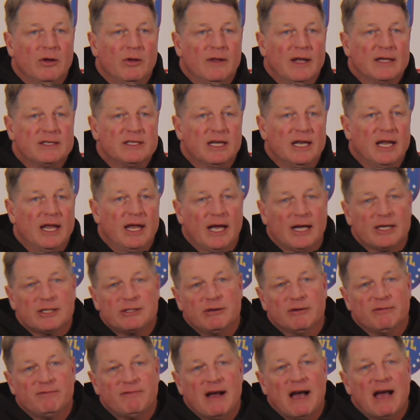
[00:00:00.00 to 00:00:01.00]
that's an
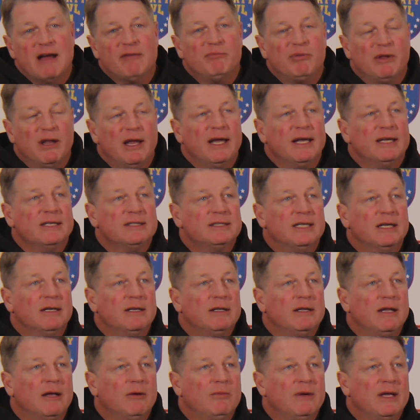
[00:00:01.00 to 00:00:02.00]
extra five plays
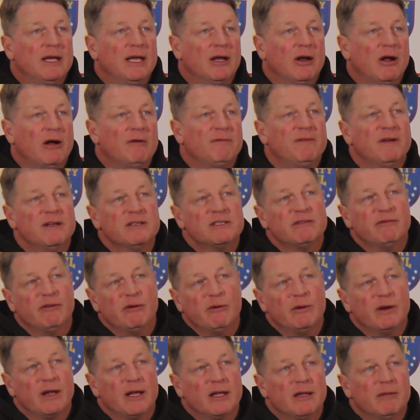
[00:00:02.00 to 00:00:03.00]
that we get offensively.
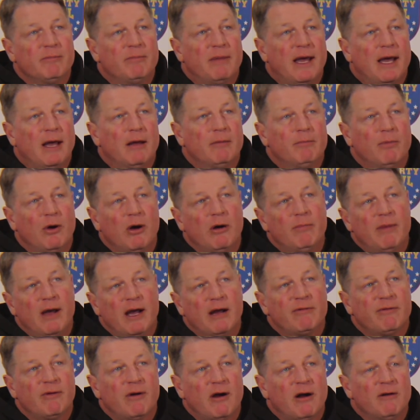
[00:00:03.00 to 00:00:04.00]
We get the ball
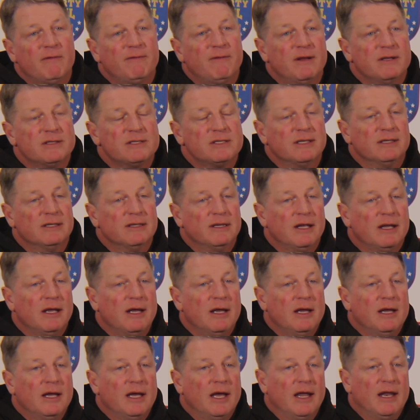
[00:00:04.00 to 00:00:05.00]
back for offense, and
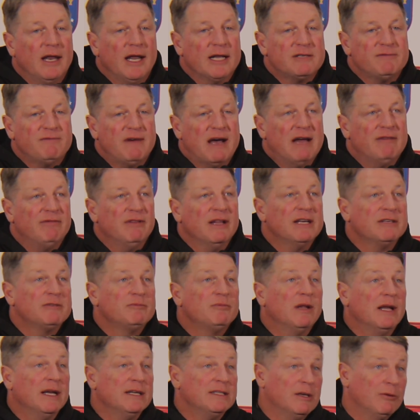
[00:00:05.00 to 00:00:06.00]
that's five less
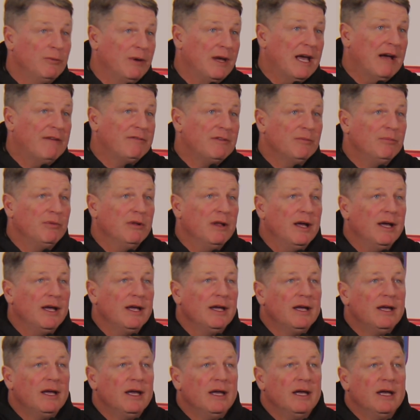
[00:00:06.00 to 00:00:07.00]
plays that we have to play.
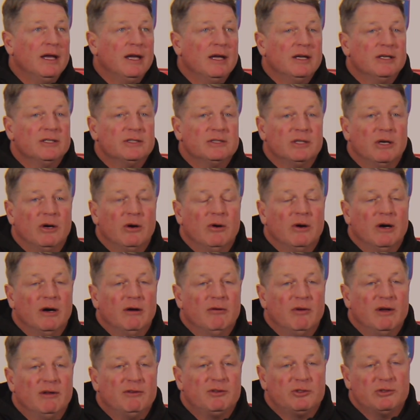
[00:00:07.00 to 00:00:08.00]

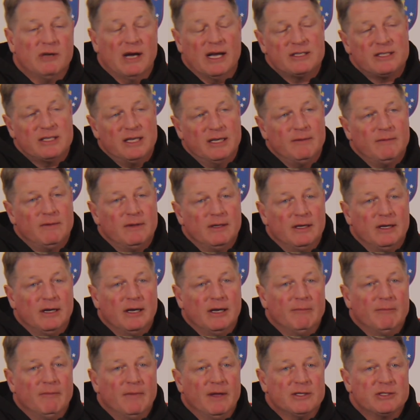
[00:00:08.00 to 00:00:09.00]
So we stress it.
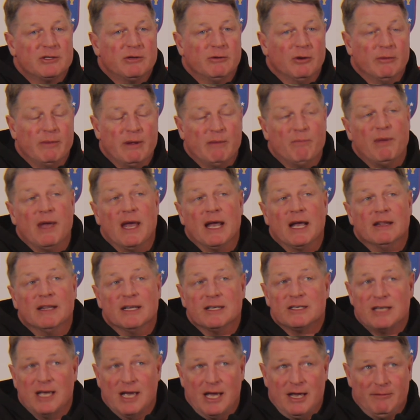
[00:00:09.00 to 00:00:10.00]
It's going to be big in
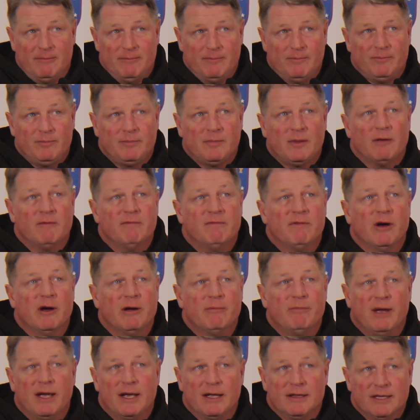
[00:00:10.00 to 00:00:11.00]
this game.
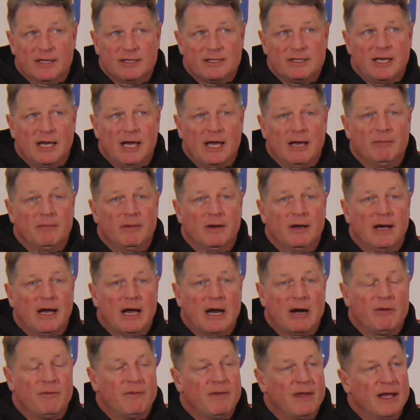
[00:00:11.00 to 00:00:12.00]
Very big in this game.
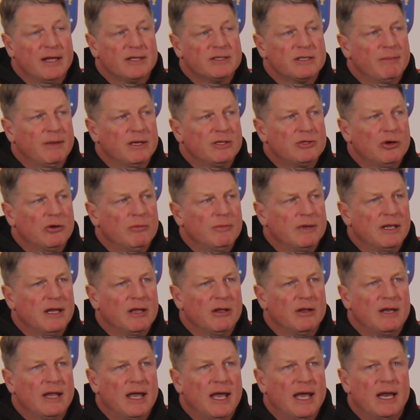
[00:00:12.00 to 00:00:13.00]
I don't think somebody told me the
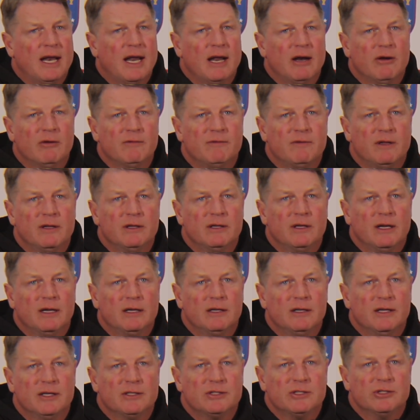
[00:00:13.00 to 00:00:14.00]
other day, and I don't.
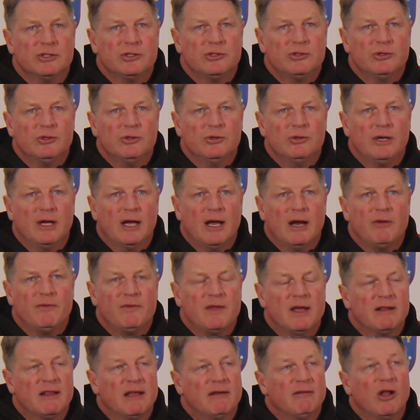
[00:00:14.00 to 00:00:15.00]
This is true. I don't
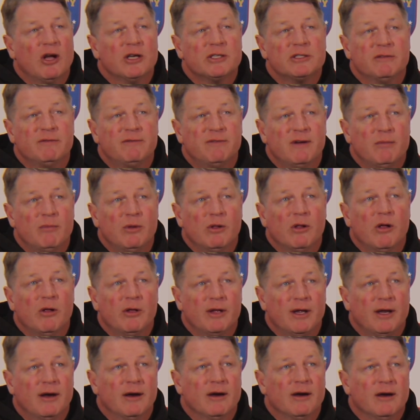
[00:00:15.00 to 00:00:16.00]
think they lost a fumble
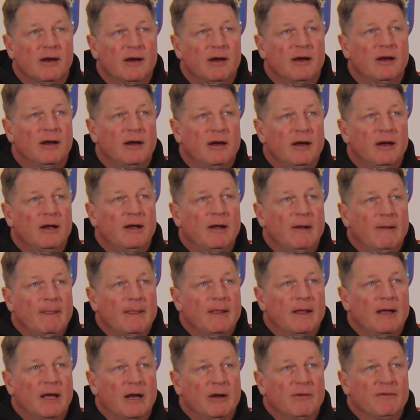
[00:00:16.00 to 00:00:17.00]
all year.
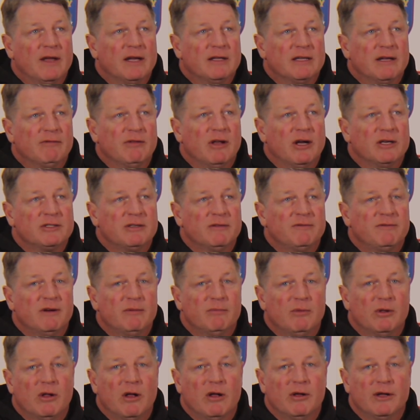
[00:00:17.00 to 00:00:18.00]
I don't think they've lost a
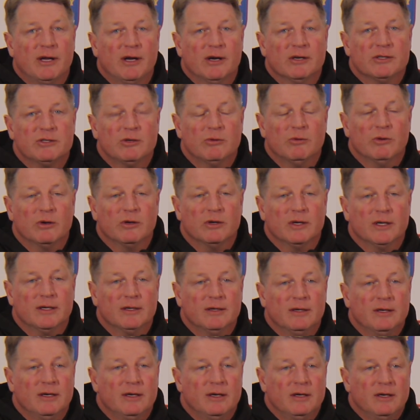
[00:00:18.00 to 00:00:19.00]
fumble all year. So we're going to
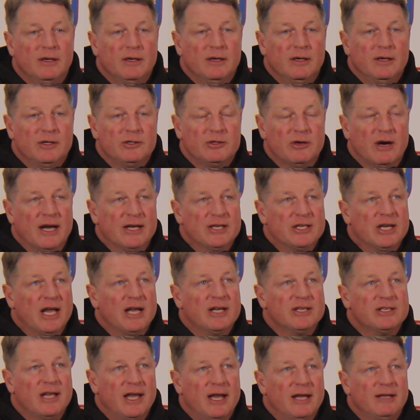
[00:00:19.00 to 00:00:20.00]
try and
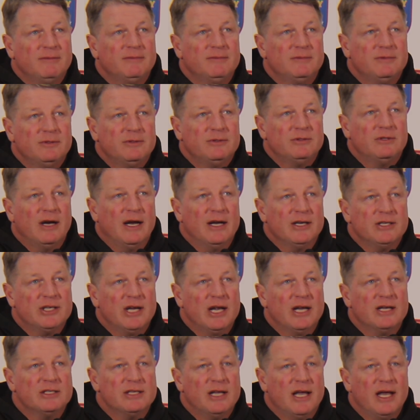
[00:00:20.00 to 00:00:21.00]
change
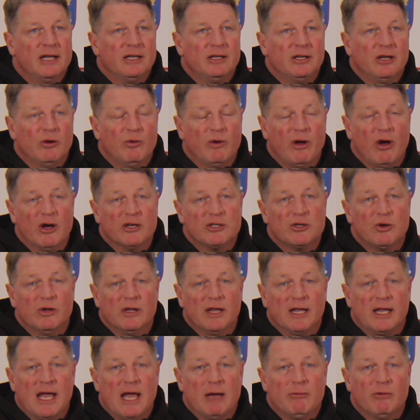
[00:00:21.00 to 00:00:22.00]
that. We always go
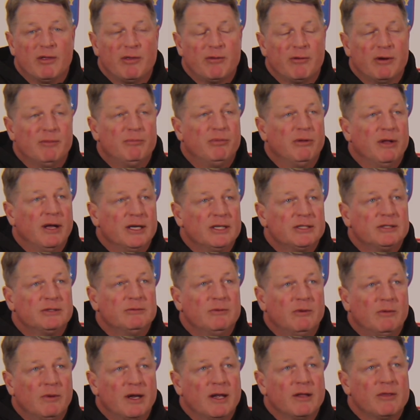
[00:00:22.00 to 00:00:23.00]
in the game with three plus.
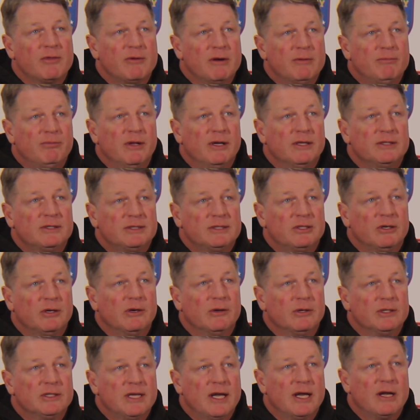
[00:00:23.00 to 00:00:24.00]
When we get three plus,
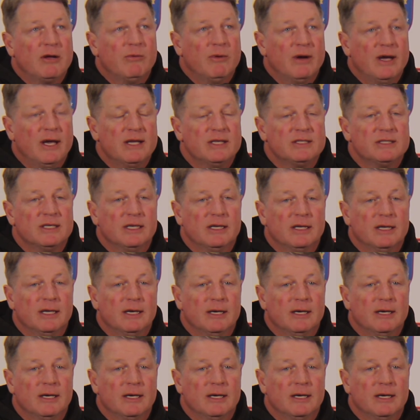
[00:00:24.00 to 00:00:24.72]
turn takeaways, and